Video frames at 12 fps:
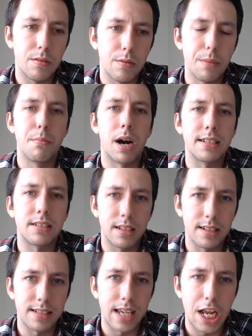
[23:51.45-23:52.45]
We must, in
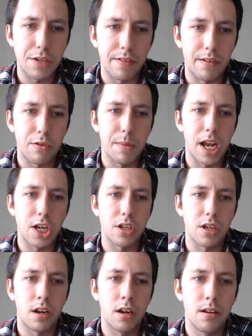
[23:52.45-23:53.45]
this age of information,